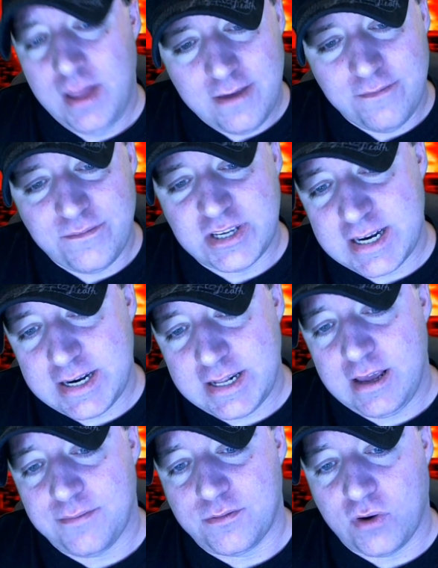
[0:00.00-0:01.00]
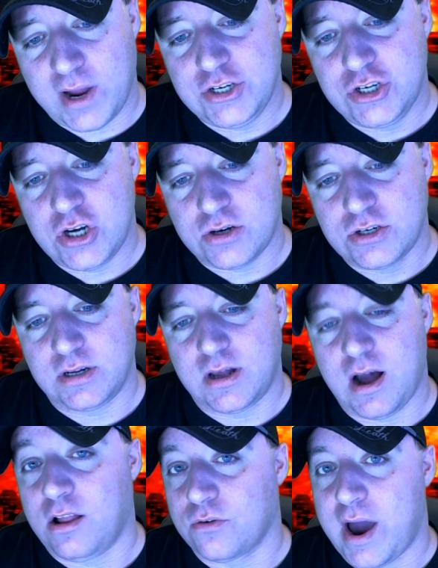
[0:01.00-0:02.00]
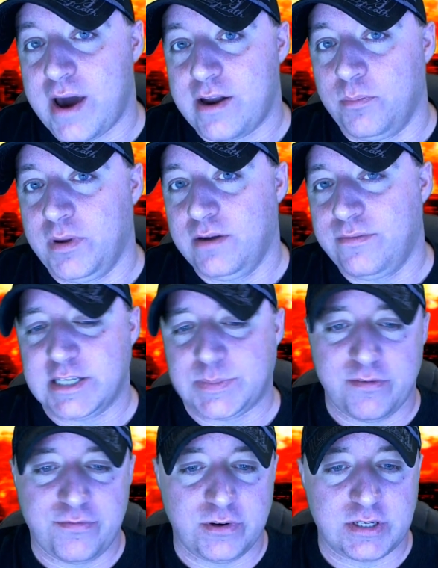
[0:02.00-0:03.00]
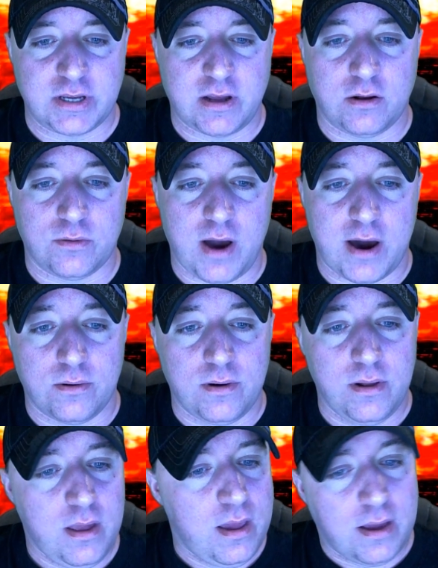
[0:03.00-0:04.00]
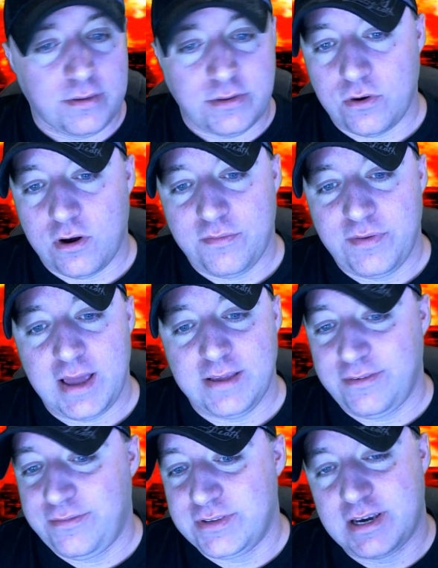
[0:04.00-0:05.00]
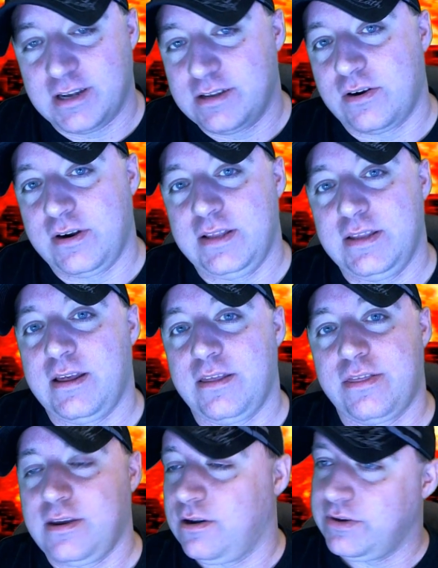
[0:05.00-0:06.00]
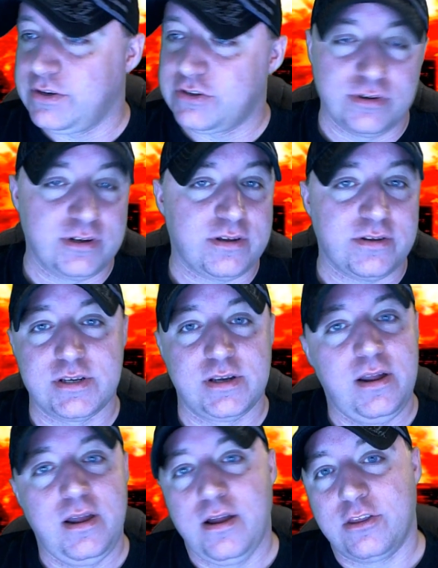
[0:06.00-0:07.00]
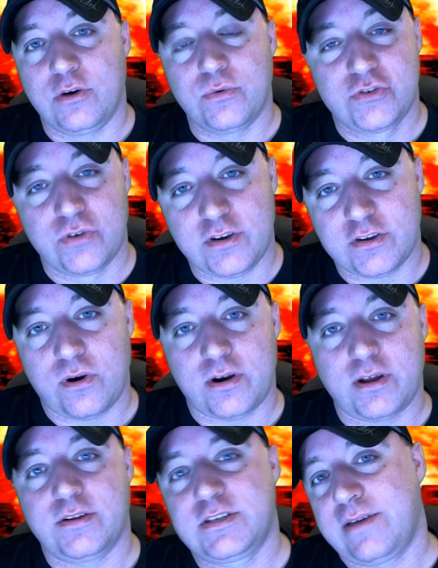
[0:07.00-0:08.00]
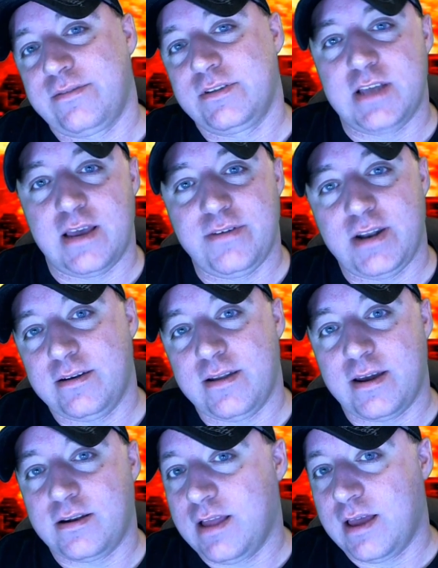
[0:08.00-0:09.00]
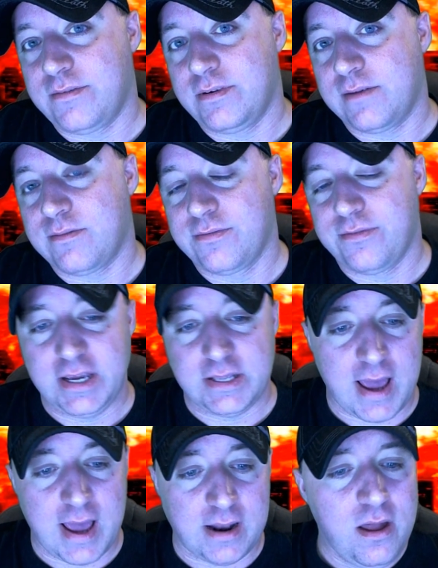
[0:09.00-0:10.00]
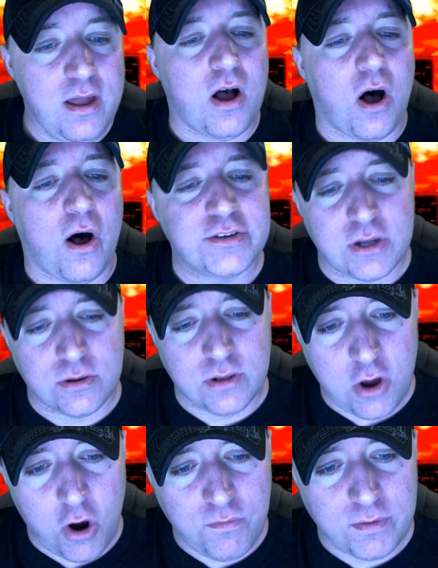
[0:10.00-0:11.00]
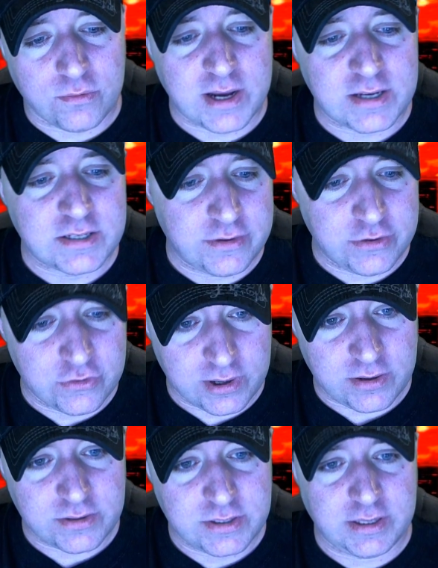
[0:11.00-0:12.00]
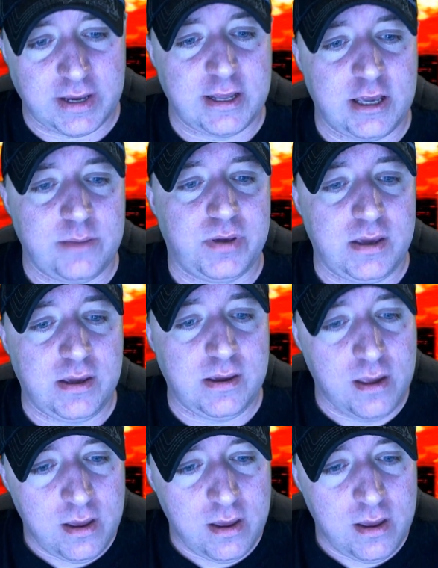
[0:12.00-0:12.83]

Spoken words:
vicinity of Grand Junction, Colorado. Be advised, my friends in Colorado. Don't know if it's going to turn into anything. You know, these drills, there was drills running on 7/7 and 9/11. Never forget that. Also, look over the rest of the drills in the NEP